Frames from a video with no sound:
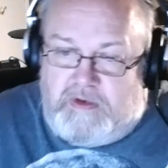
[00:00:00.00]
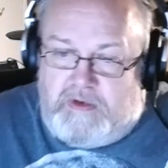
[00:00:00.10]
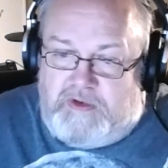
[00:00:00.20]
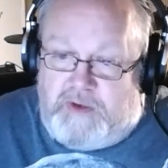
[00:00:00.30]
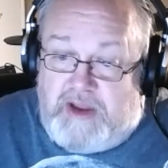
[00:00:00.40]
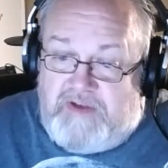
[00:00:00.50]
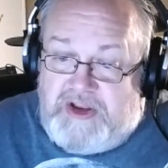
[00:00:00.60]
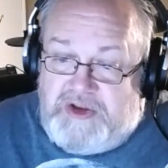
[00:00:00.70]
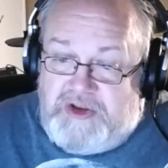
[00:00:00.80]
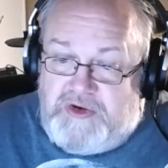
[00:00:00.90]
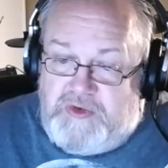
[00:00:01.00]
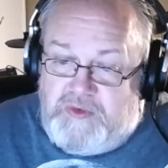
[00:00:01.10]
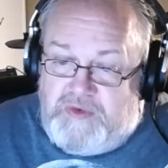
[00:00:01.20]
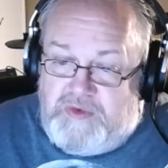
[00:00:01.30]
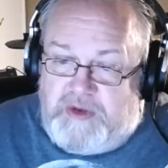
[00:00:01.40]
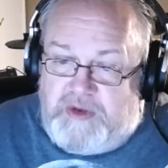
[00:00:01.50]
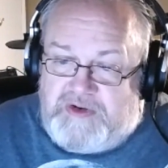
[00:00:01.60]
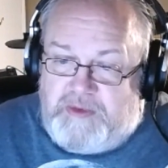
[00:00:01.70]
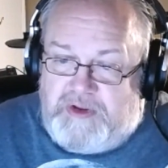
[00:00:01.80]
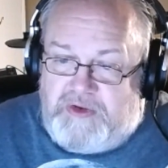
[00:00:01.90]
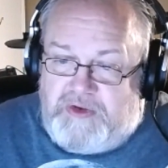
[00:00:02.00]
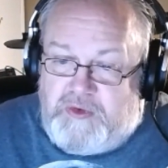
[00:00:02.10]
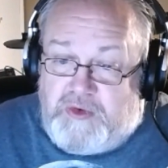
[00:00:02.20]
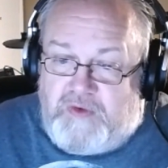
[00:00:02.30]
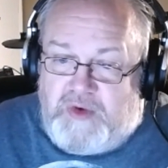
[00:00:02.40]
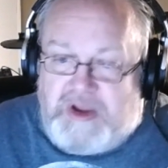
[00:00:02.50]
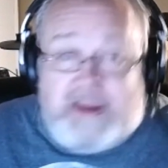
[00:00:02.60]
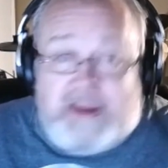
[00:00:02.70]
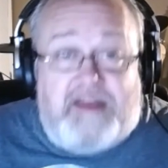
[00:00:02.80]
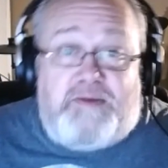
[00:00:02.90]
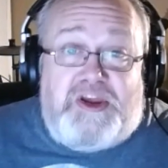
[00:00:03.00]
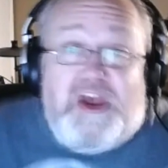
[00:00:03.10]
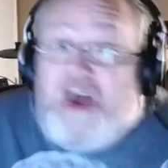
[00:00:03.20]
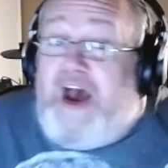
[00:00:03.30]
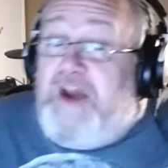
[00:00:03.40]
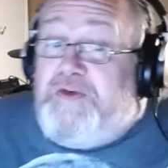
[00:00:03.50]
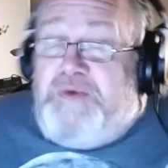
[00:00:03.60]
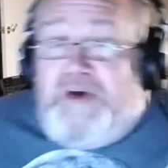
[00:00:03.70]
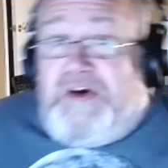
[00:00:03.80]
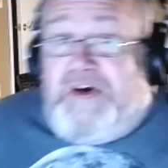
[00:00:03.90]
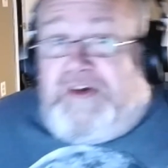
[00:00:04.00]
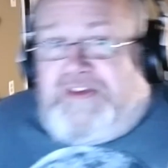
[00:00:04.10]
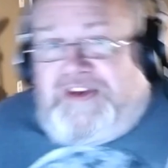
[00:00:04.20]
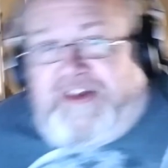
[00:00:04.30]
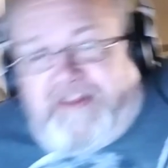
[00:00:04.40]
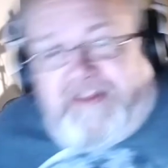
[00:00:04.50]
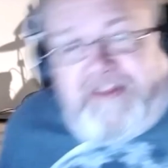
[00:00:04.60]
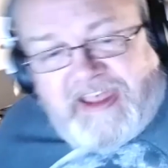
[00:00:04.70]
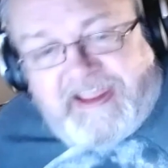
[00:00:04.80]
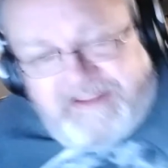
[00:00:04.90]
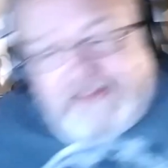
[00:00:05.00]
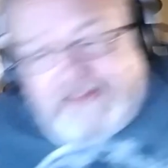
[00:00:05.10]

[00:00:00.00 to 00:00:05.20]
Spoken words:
Do I have any new information about the new Corona Academy? I do not, other than it